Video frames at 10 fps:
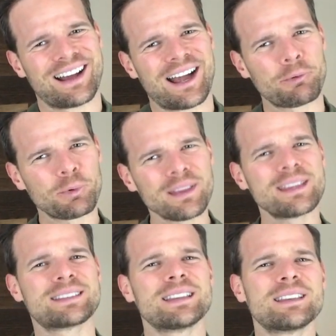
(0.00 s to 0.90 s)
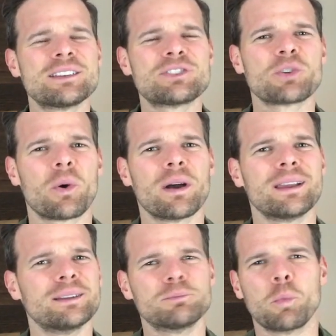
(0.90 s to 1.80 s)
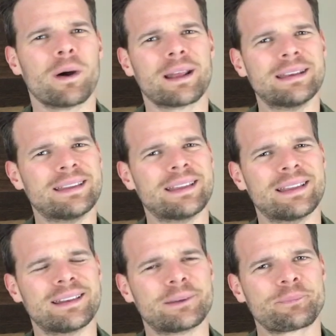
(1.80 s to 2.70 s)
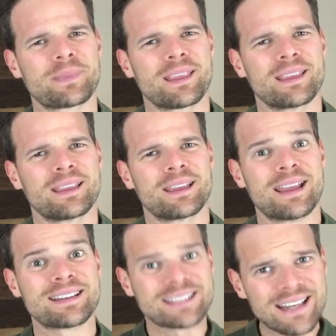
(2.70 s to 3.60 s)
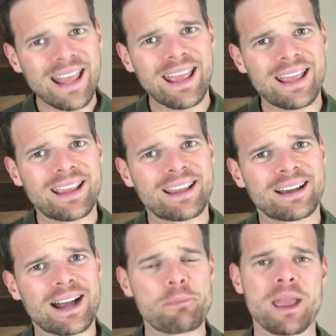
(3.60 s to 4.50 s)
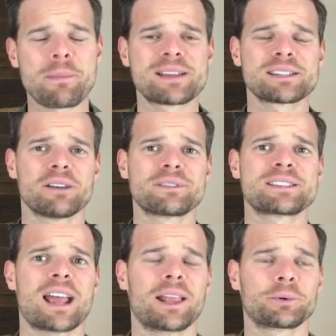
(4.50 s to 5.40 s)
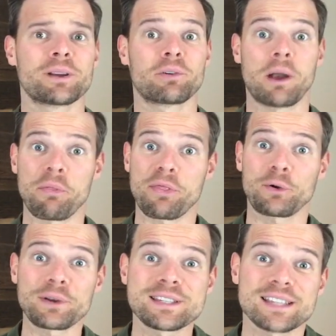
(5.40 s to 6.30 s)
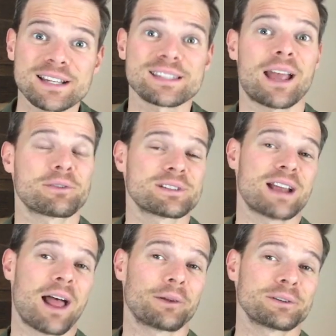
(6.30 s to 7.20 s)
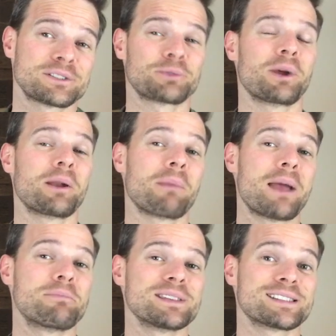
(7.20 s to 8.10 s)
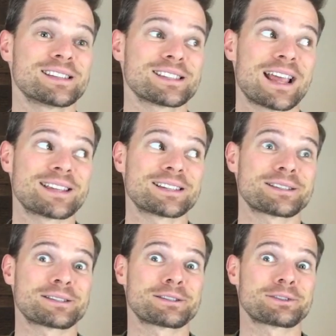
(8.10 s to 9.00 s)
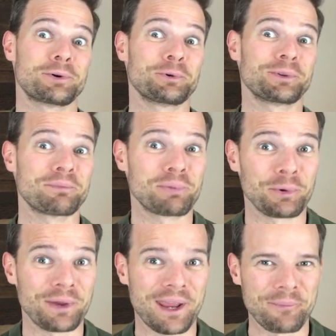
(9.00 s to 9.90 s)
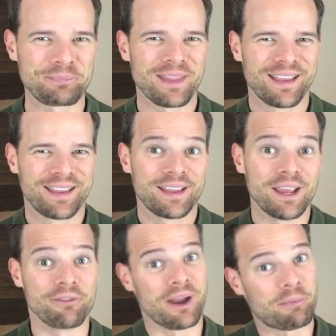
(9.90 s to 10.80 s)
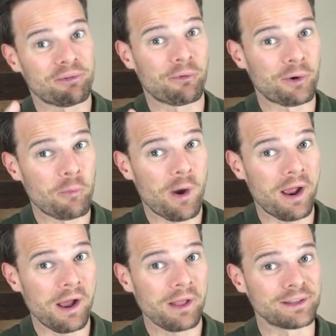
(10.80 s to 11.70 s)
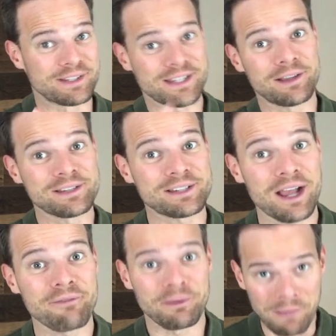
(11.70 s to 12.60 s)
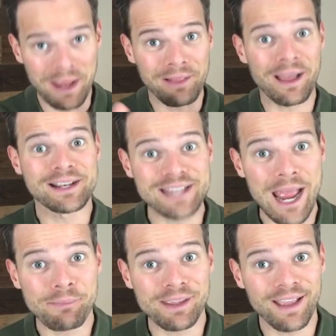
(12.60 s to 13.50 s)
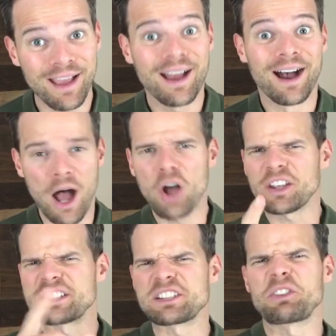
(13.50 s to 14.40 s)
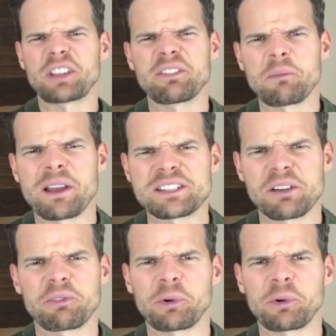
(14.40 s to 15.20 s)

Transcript: I really didn't enjoy what I did. And today, I pay myself a salary of around thirty-six thousand dollars to run my business as its sole employee. If I perform well and sell stuff and make clients happy, I'll consider giving myself a